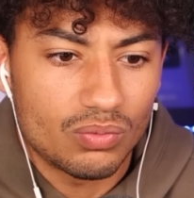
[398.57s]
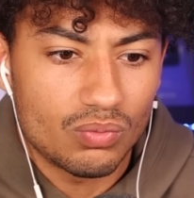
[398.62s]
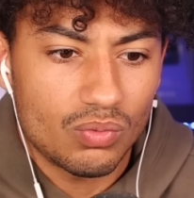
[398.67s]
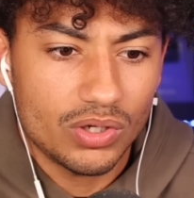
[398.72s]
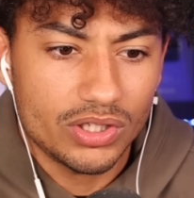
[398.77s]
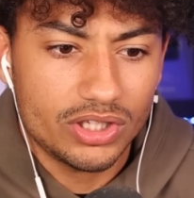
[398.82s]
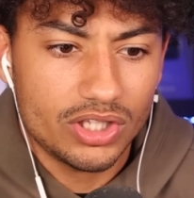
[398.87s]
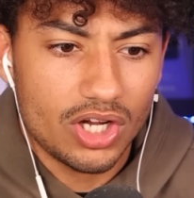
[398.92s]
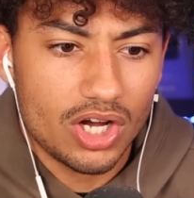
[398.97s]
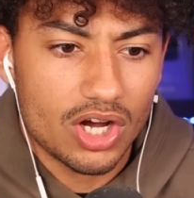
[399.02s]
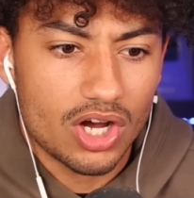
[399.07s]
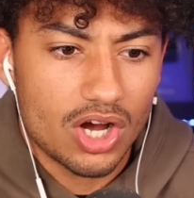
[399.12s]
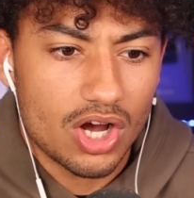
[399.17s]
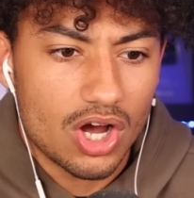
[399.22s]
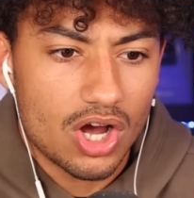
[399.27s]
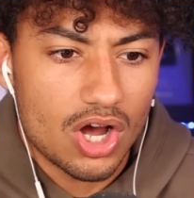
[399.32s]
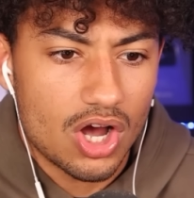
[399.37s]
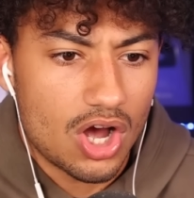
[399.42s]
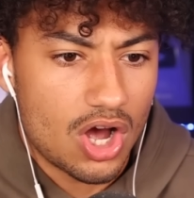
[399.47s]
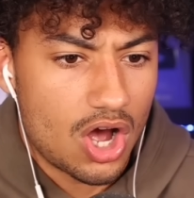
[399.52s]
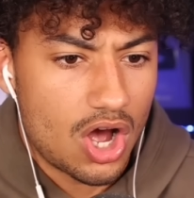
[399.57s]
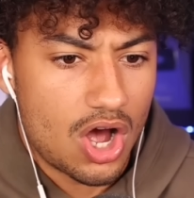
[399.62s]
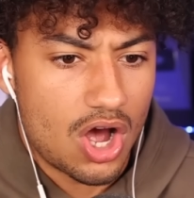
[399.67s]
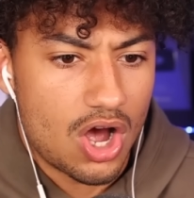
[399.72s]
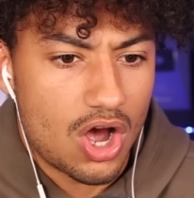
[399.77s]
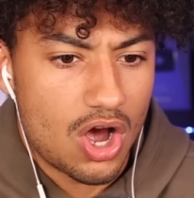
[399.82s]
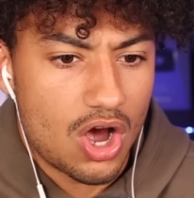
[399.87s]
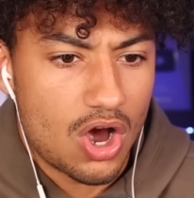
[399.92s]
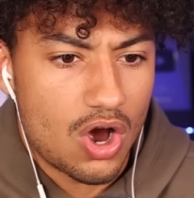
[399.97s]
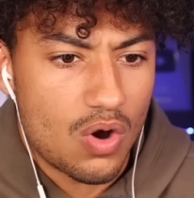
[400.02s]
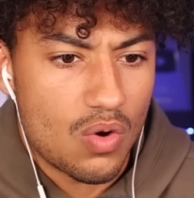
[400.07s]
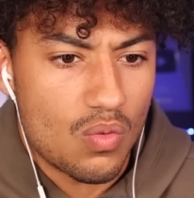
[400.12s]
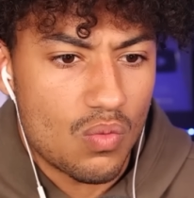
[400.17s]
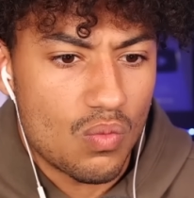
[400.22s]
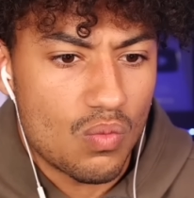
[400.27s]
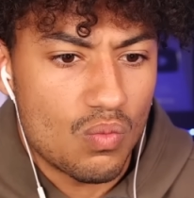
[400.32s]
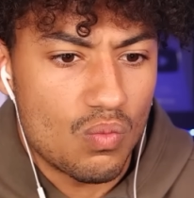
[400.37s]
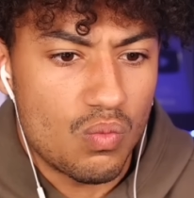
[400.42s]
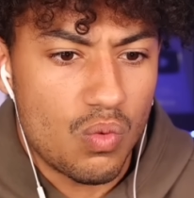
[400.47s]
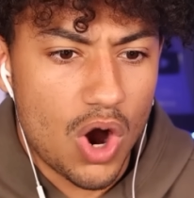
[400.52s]
What the?
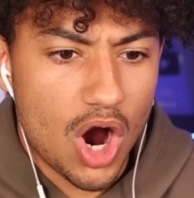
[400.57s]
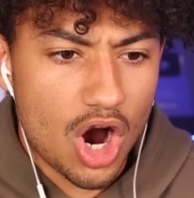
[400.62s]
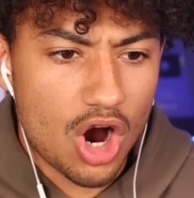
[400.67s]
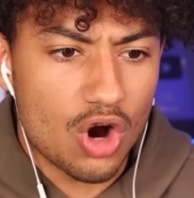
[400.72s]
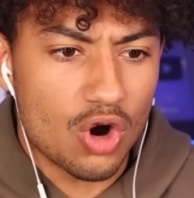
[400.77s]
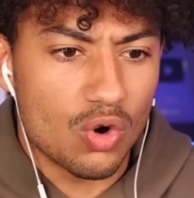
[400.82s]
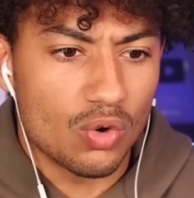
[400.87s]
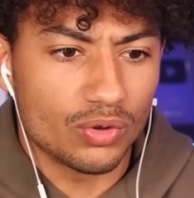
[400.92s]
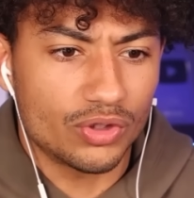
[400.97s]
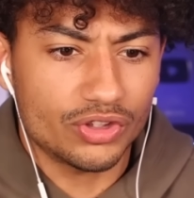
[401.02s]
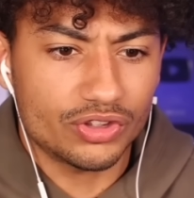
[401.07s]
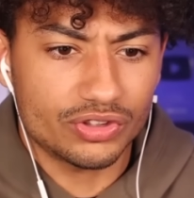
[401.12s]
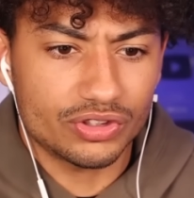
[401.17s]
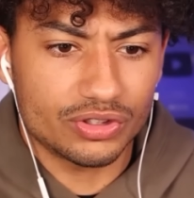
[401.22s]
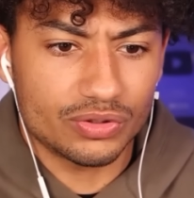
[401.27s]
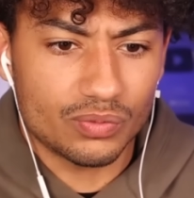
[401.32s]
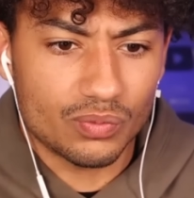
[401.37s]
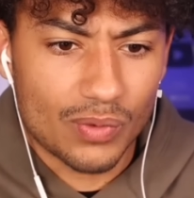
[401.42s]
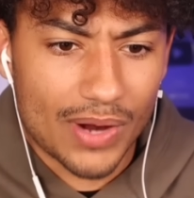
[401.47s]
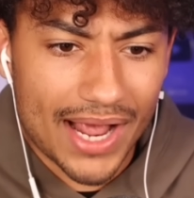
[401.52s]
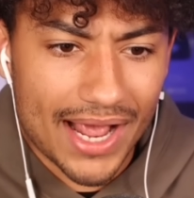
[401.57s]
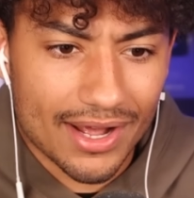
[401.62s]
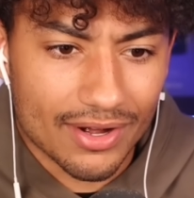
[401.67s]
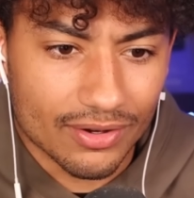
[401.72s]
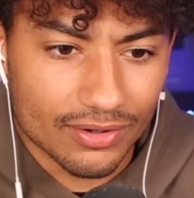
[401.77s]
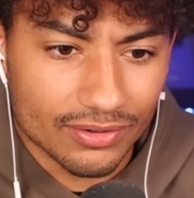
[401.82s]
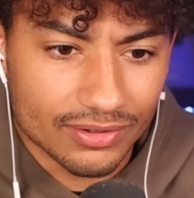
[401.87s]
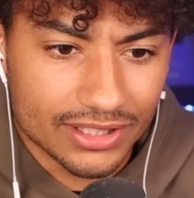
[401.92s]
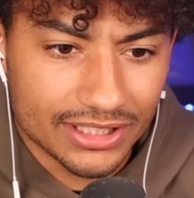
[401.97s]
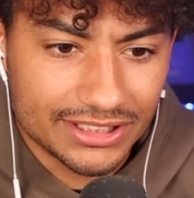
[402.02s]
Whoa, there, wow,